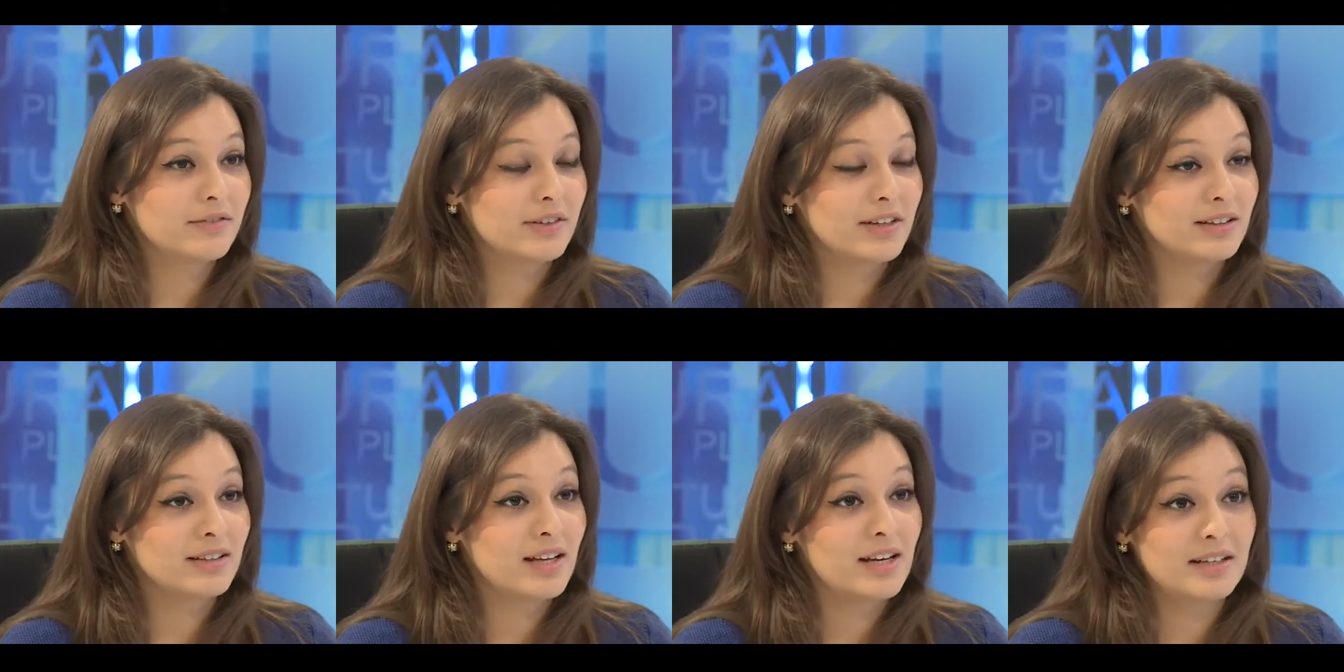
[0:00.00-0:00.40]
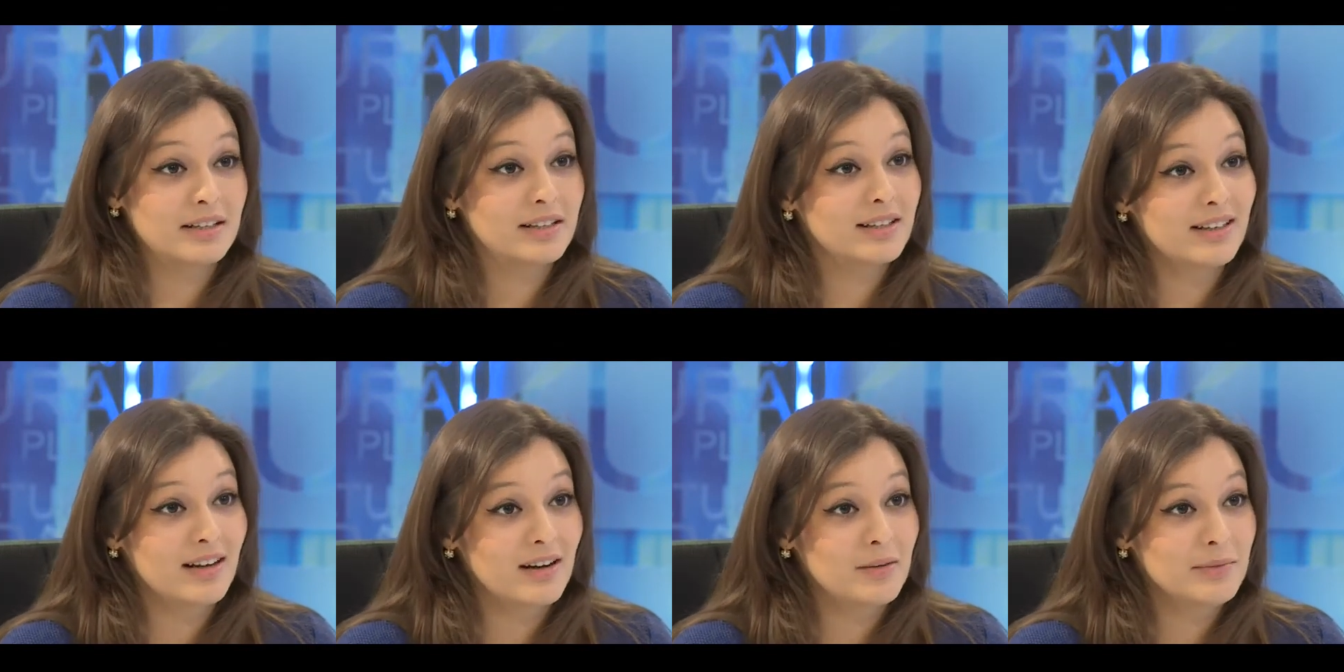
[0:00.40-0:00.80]
a lot
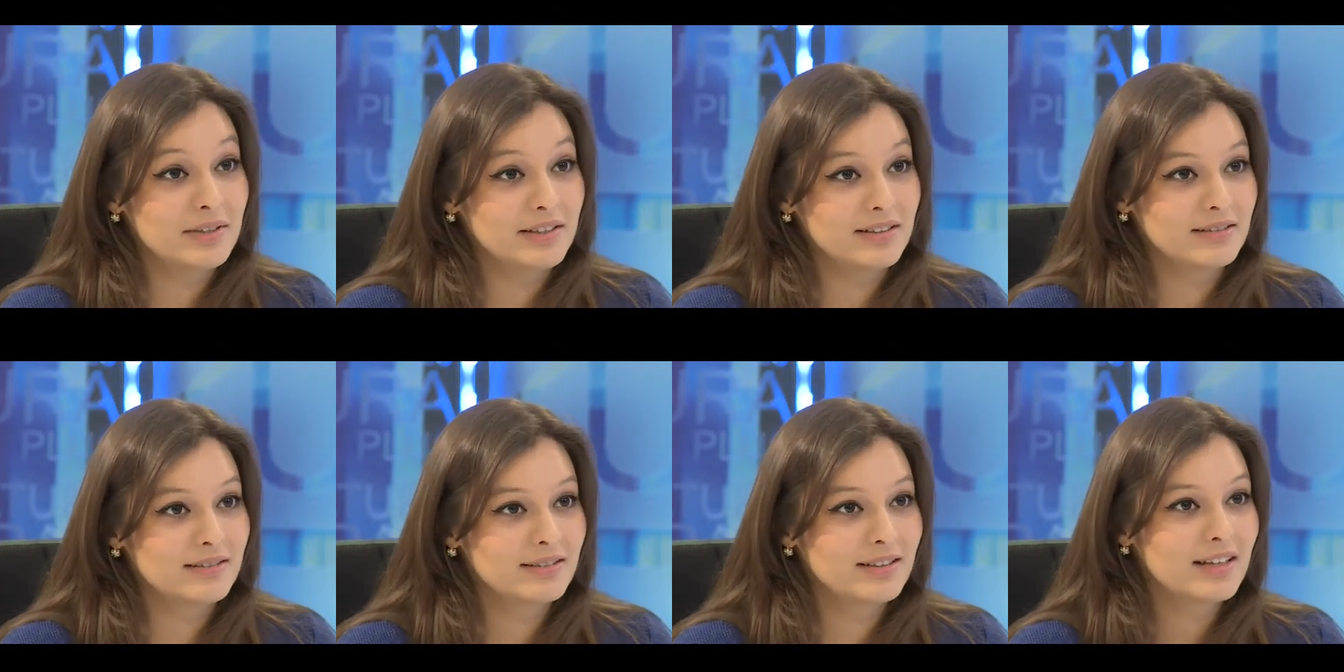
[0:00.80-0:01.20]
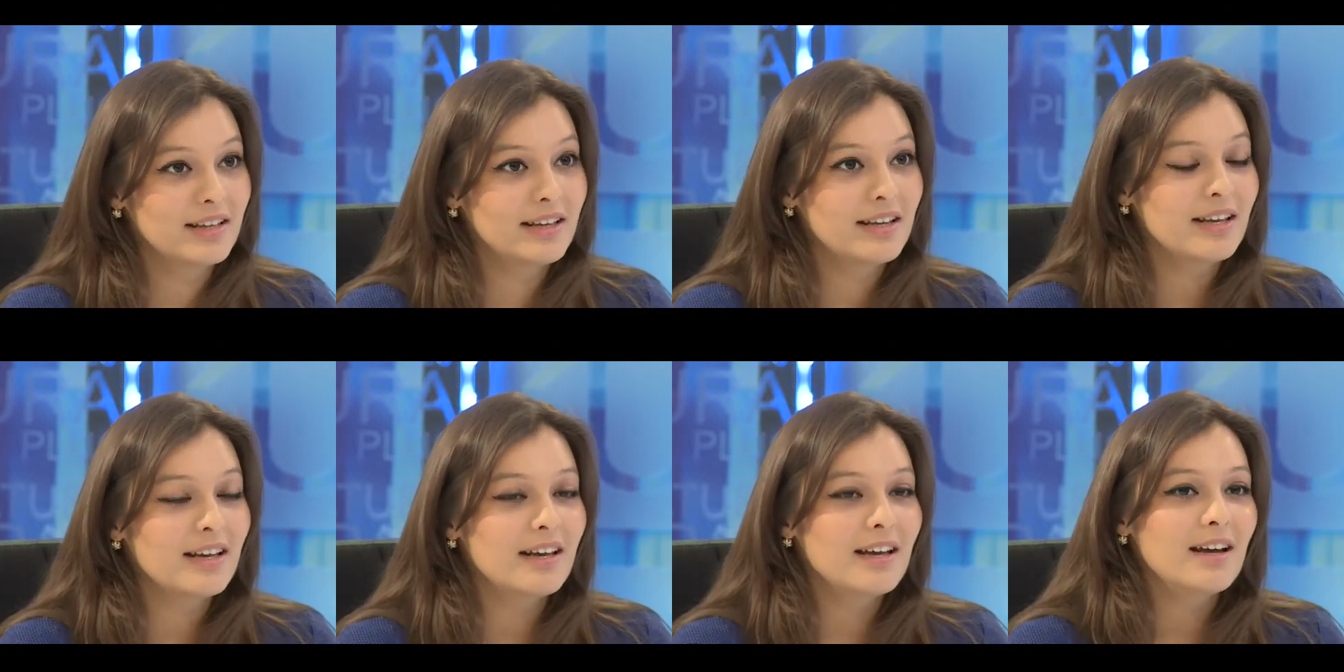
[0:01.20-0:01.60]
in common.
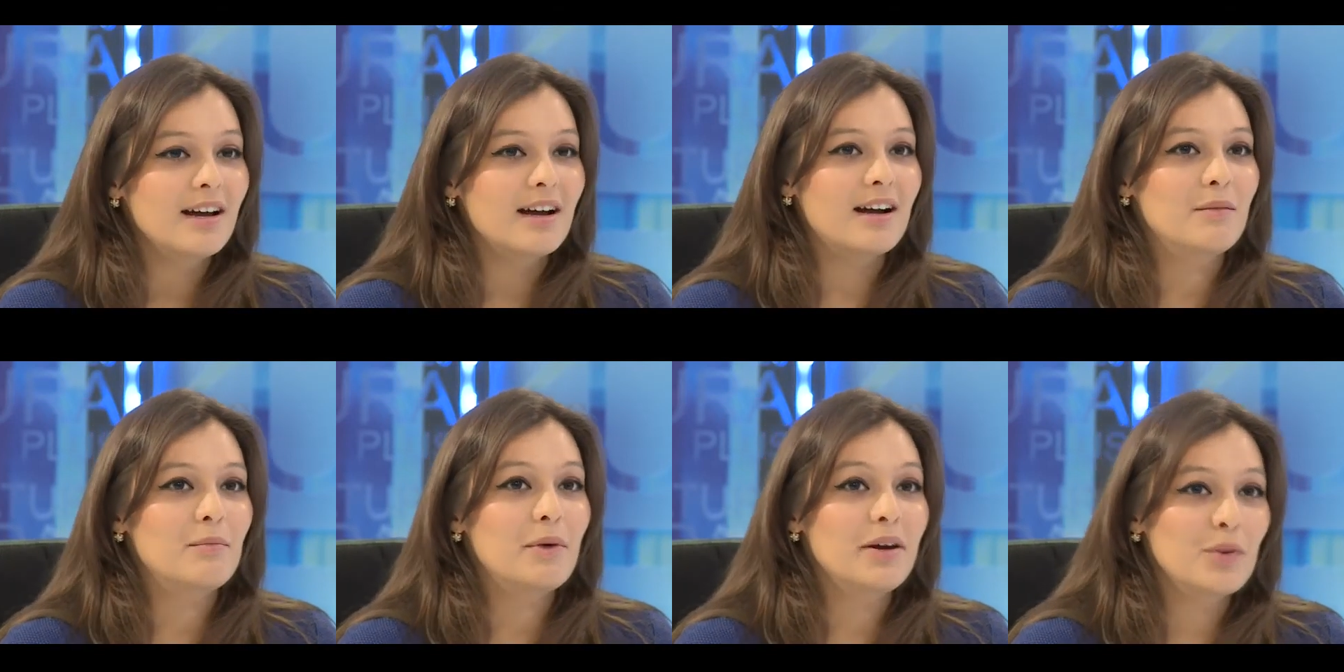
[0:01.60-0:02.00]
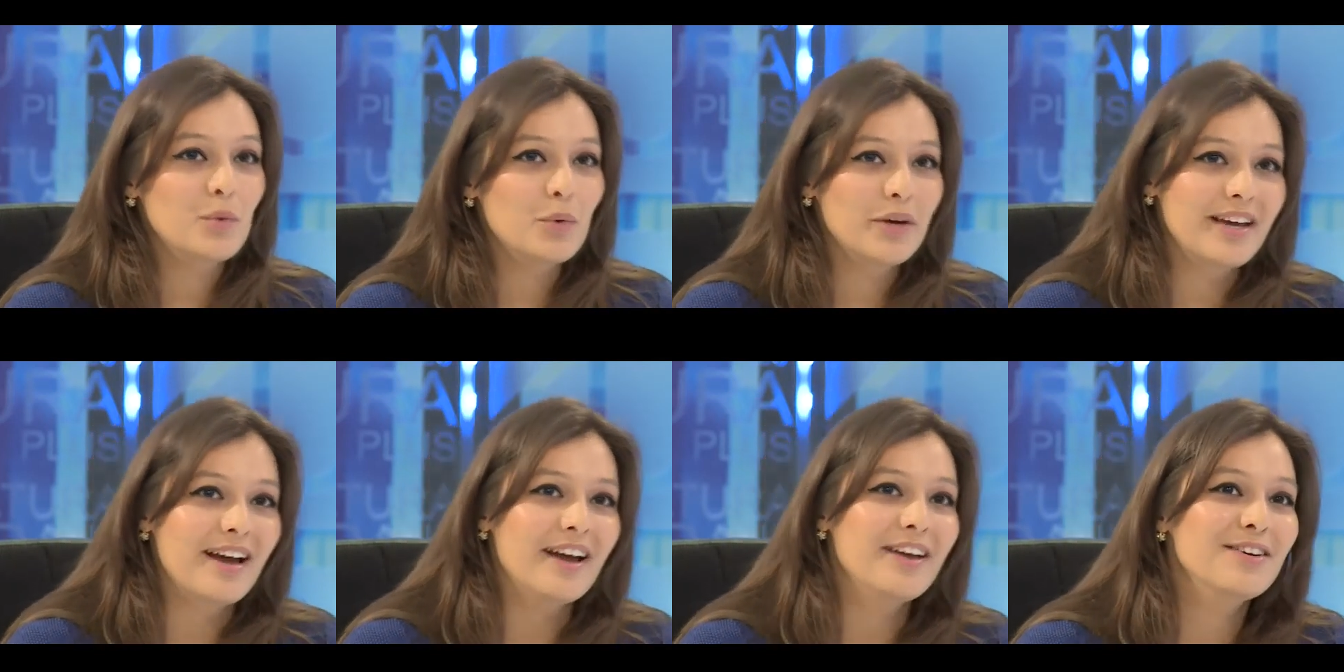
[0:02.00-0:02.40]
By the
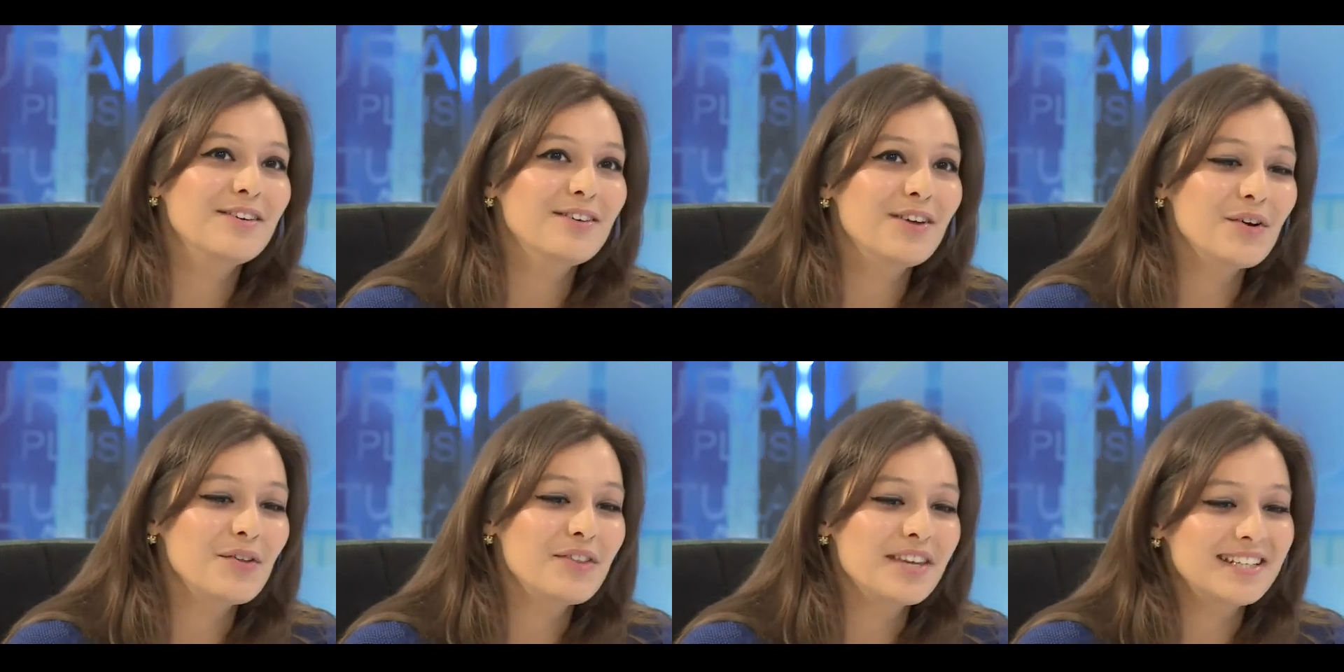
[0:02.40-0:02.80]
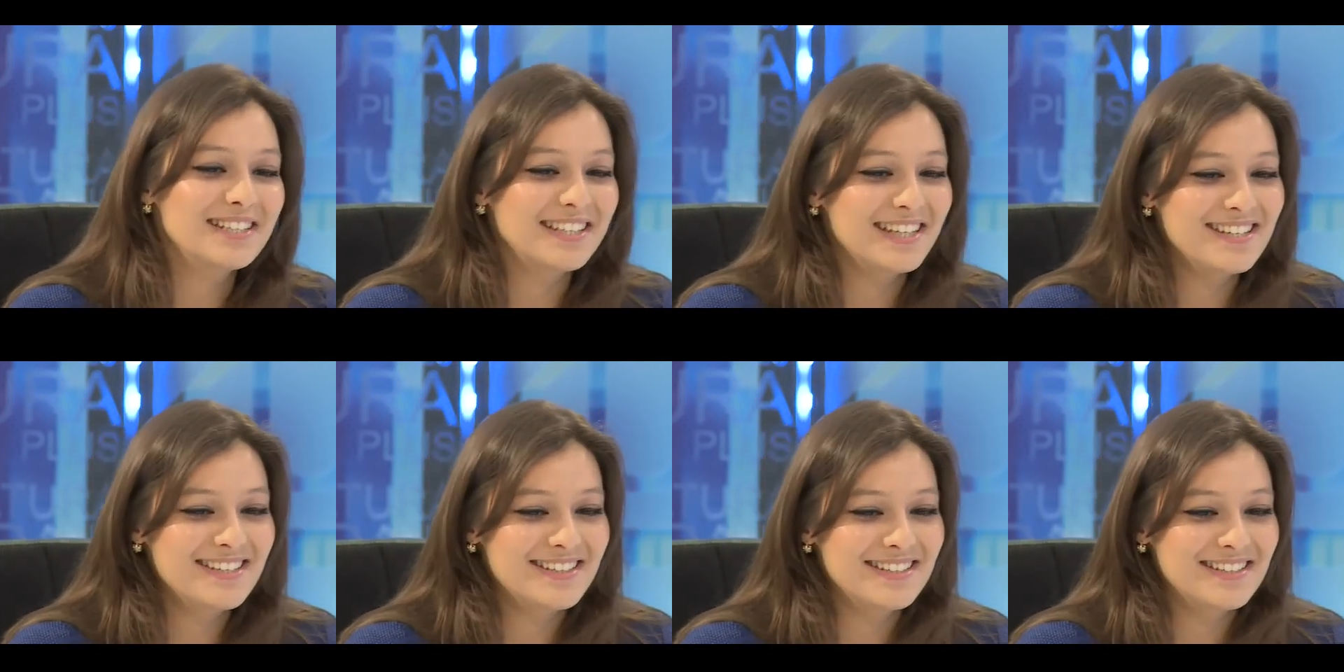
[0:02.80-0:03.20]
way, I know that
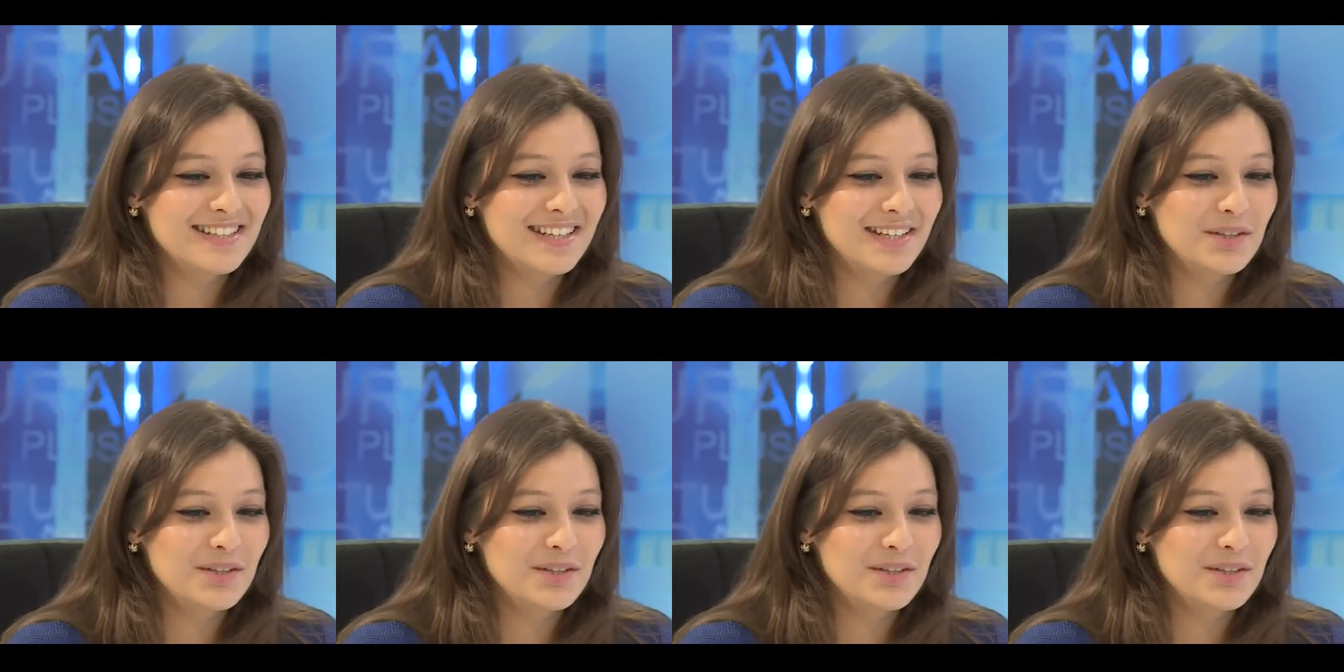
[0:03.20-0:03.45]
yesterday